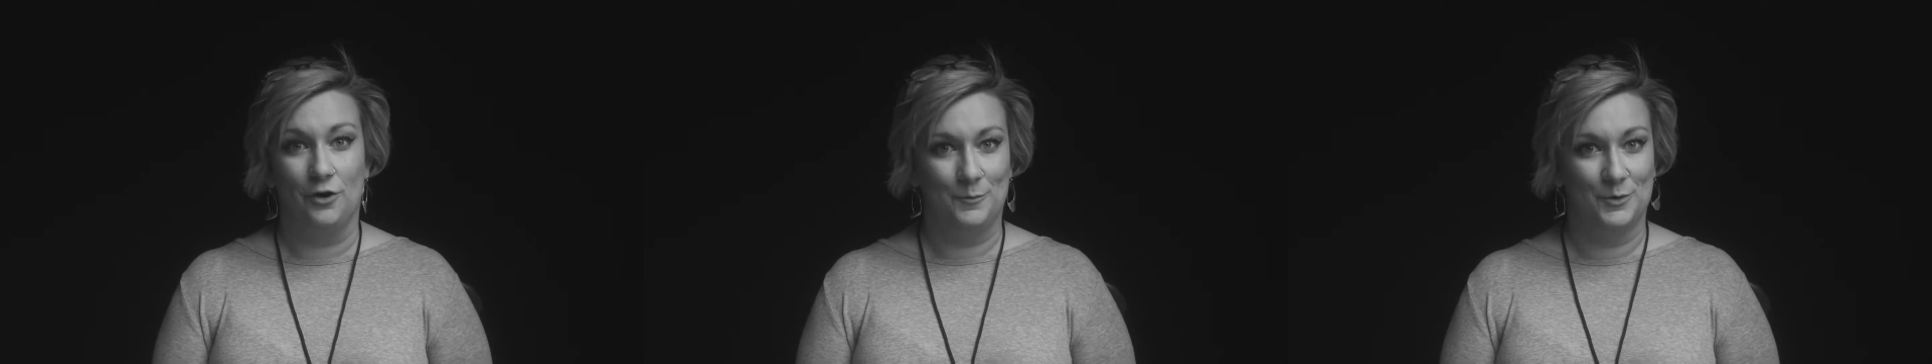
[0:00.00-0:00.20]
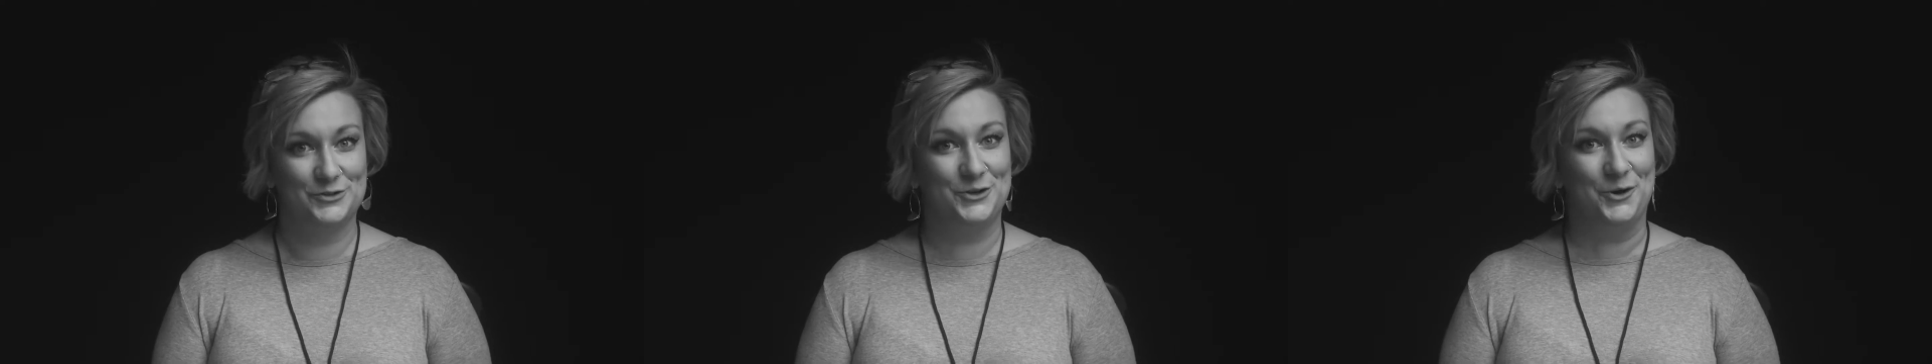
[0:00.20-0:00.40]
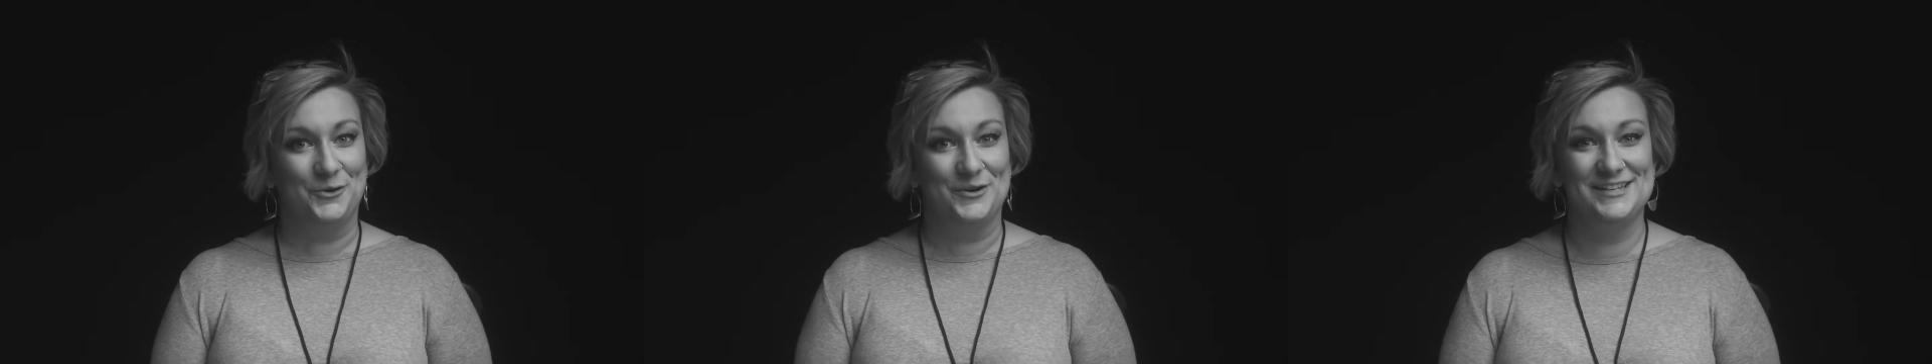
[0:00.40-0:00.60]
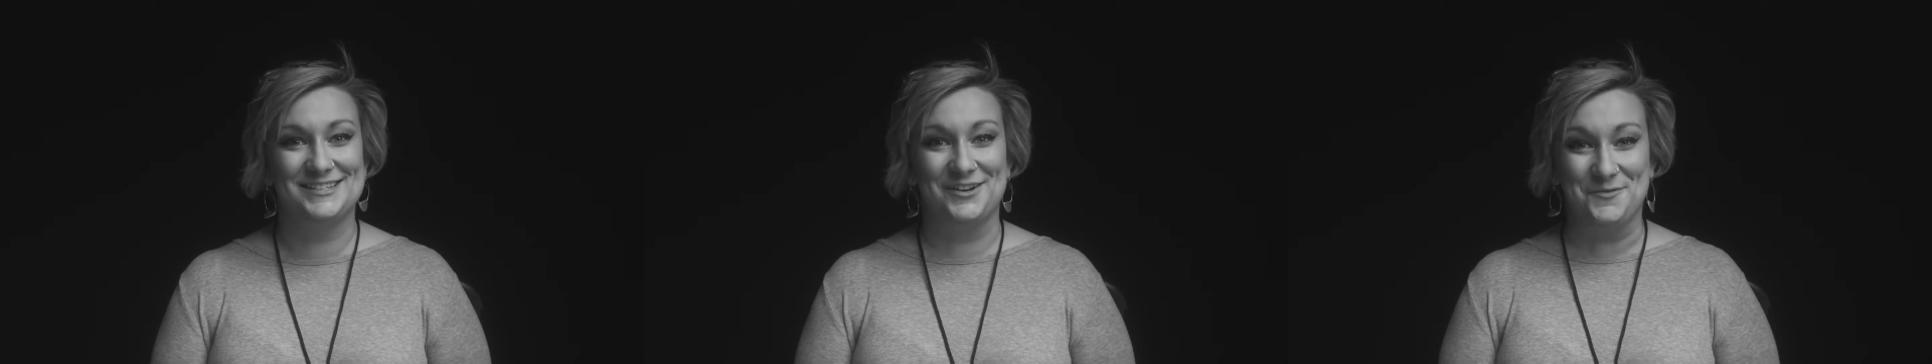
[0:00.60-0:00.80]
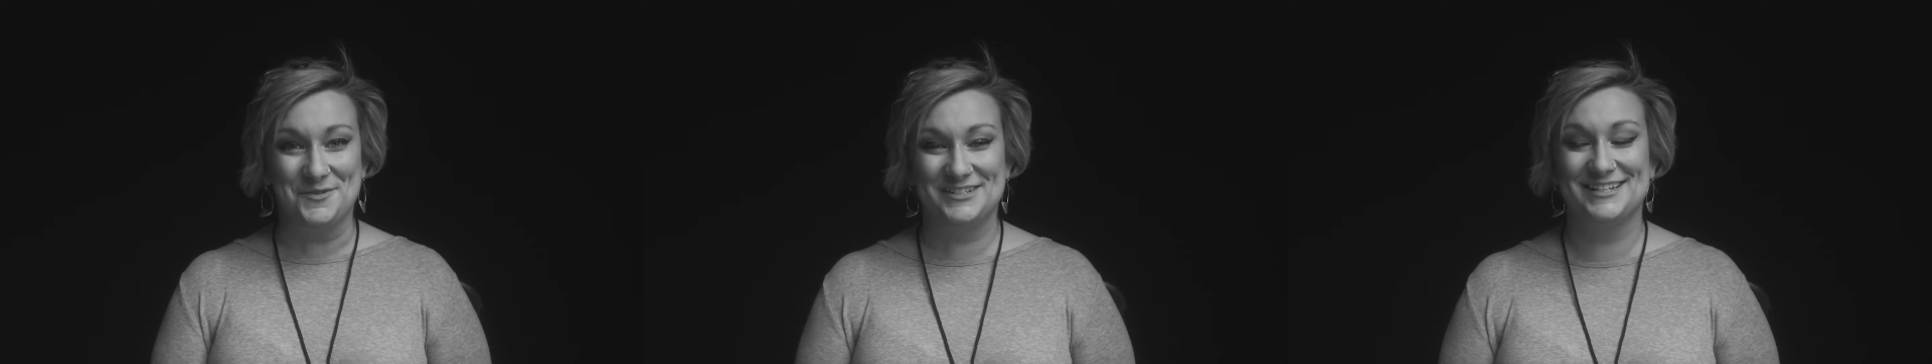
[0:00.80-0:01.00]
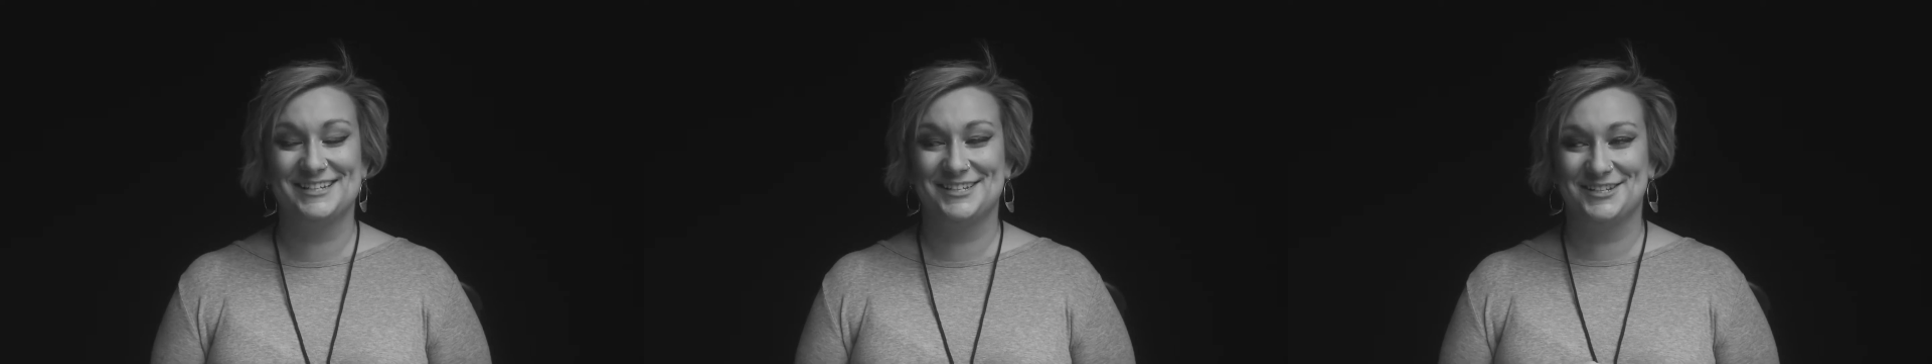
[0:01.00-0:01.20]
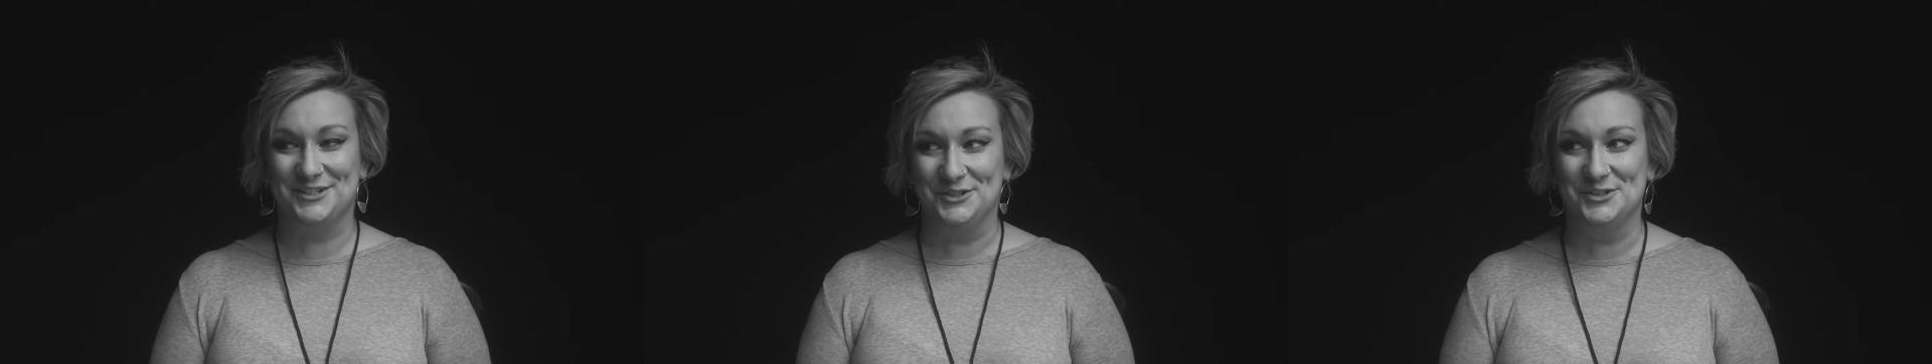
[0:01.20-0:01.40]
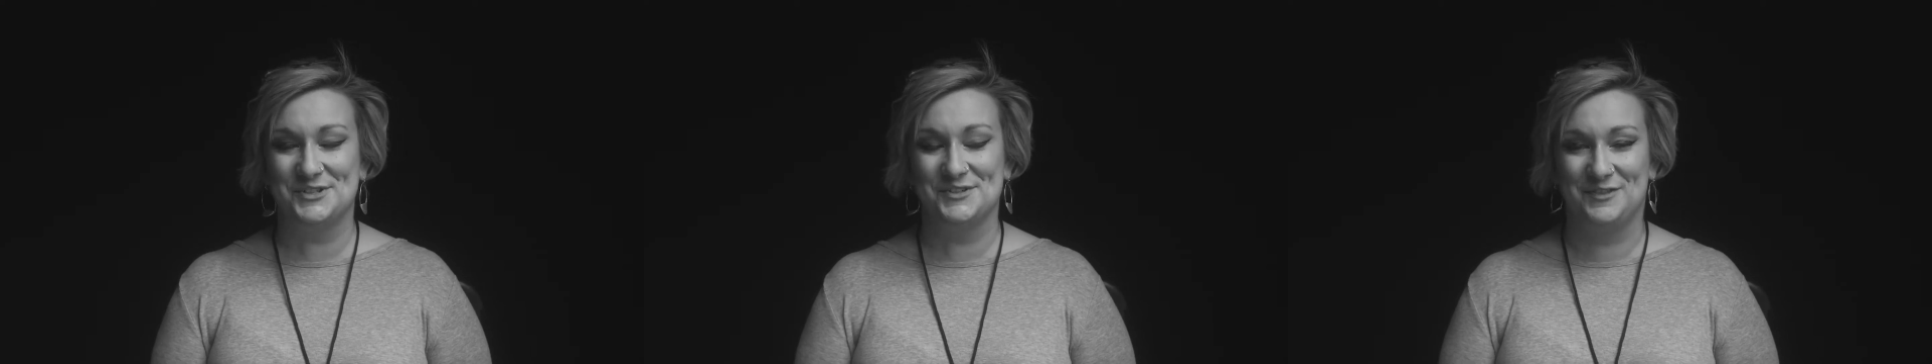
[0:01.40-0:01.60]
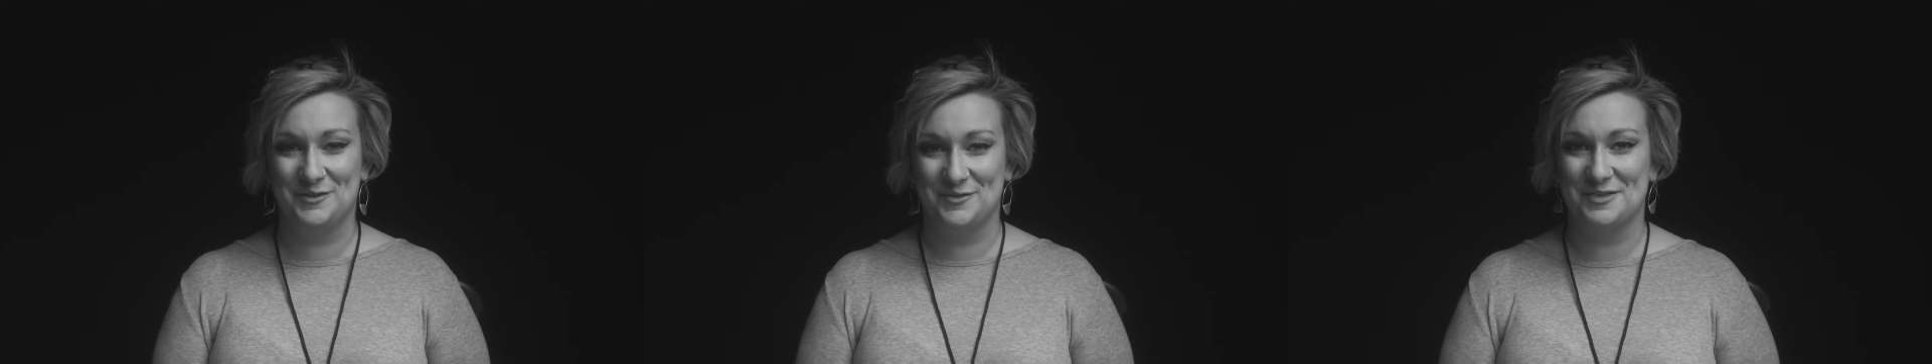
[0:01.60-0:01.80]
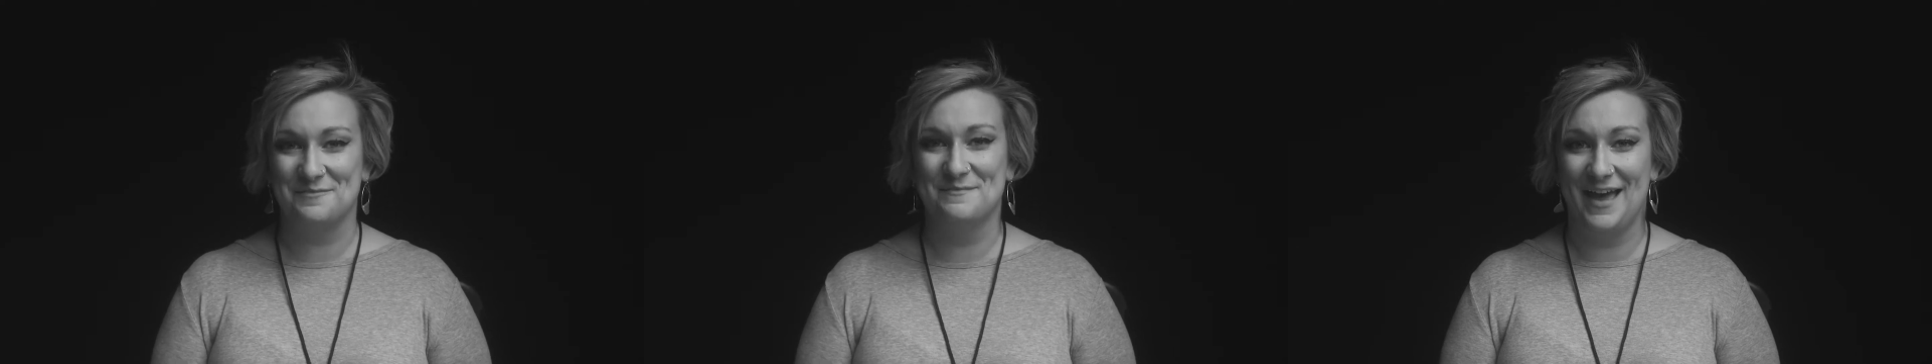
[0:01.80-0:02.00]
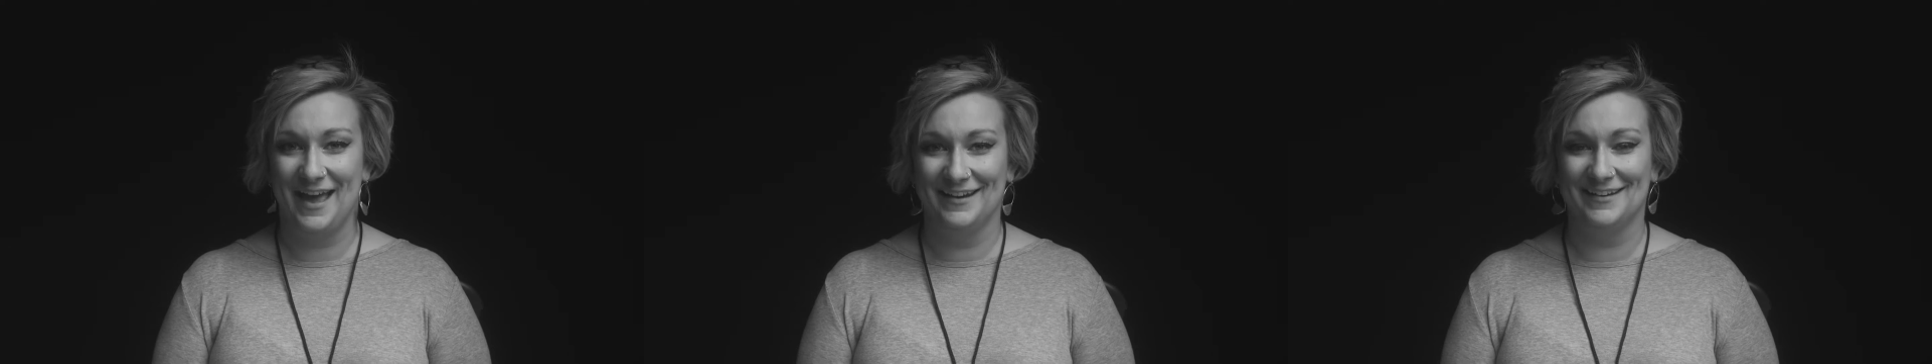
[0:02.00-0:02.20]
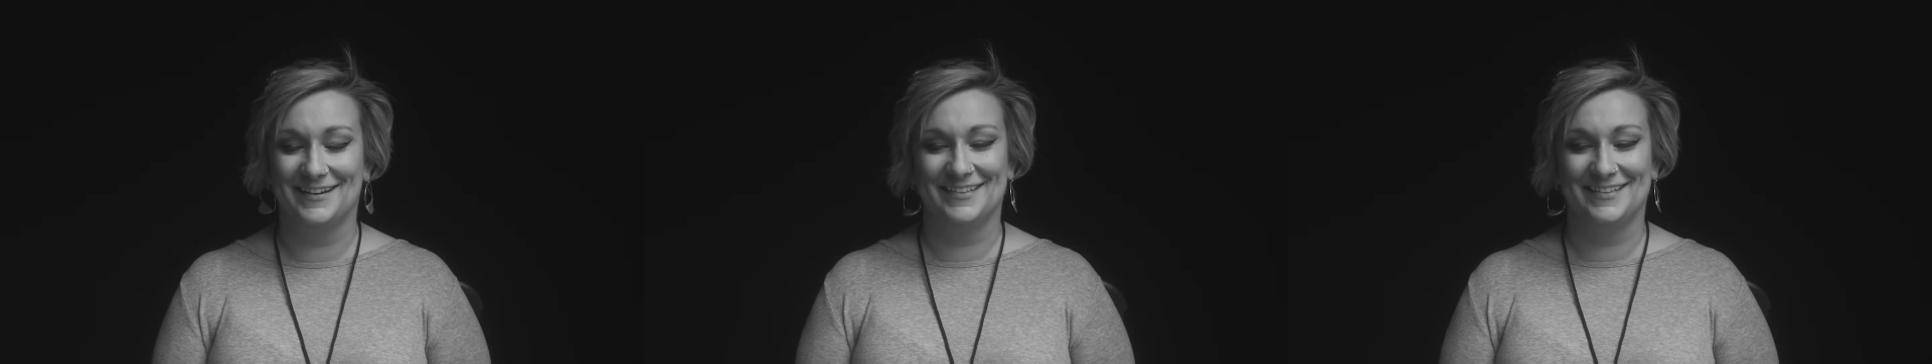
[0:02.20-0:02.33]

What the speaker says: almost exclusively with men.